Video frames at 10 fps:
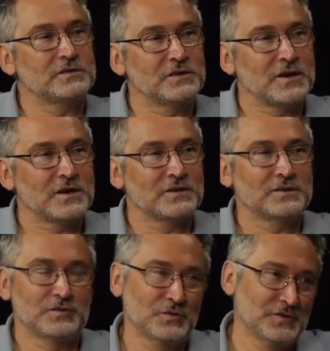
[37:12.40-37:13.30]
drug
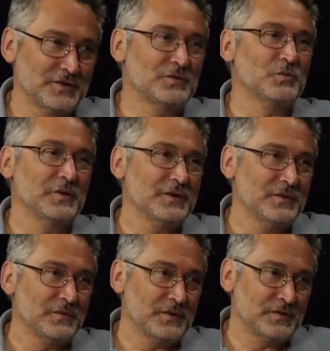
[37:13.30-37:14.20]
is toxic to
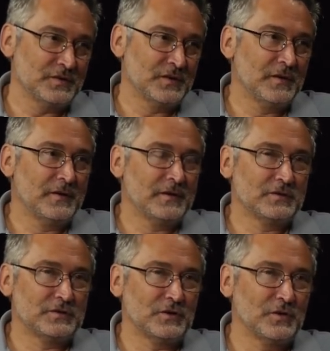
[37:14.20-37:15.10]
begin with.
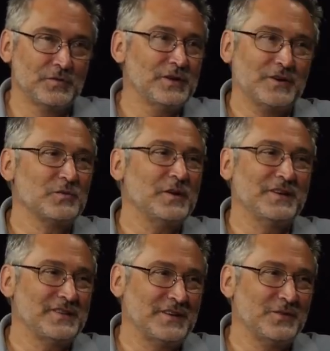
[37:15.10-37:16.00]
So we cannot make
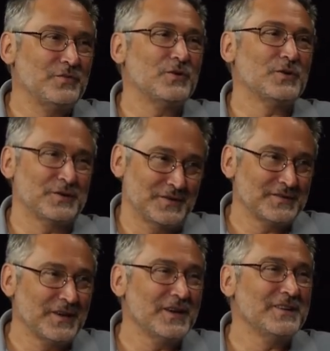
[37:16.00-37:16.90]
it any worse
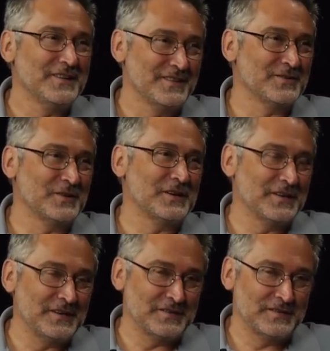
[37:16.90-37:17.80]
than it already
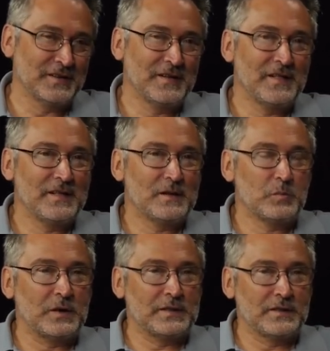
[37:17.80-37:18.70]
is.
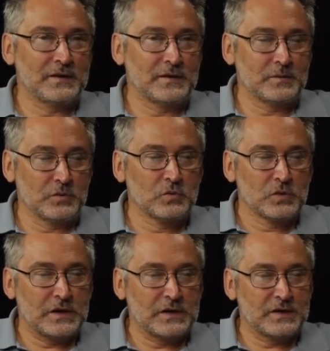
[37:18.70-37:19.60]
But
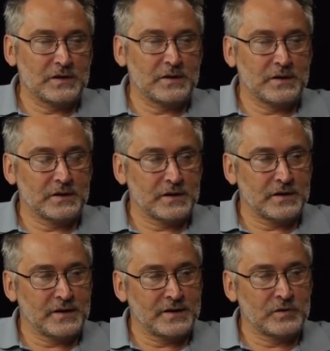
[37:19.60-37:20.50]
glucan can
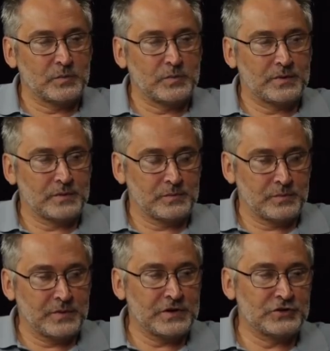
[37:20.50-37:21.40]
help
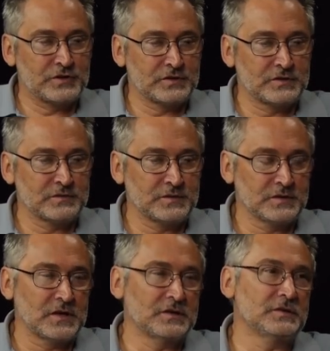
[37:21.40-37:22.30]
patients with
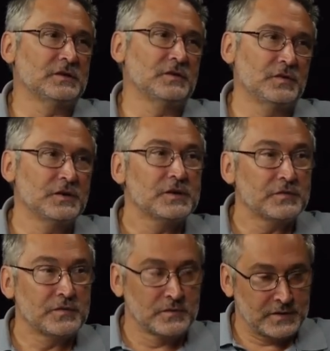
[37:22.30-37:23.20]
cancer in 3
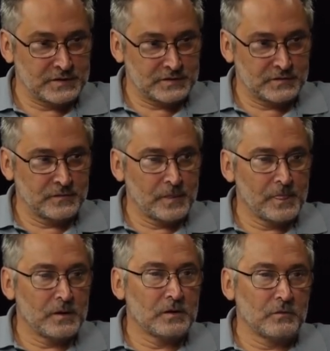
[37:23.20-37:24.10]
different ways.
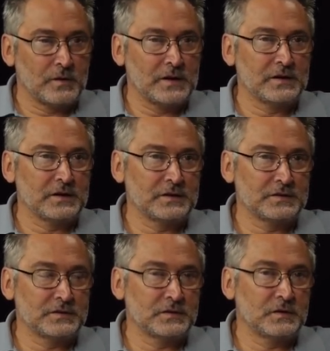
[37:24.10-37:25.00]
One is
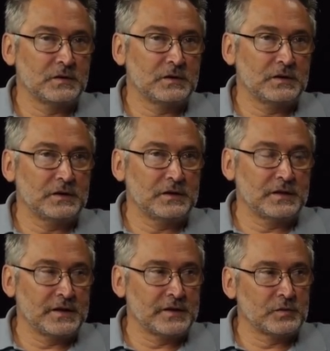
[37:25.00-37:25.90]
it
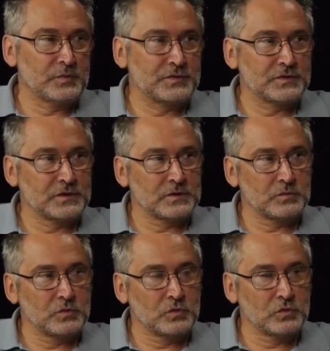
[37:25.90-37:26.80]
helps
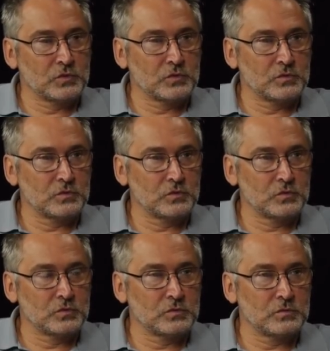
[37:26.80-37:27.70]

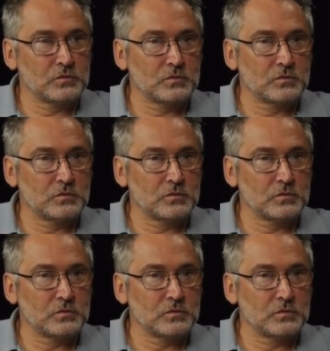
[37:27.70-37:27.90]
to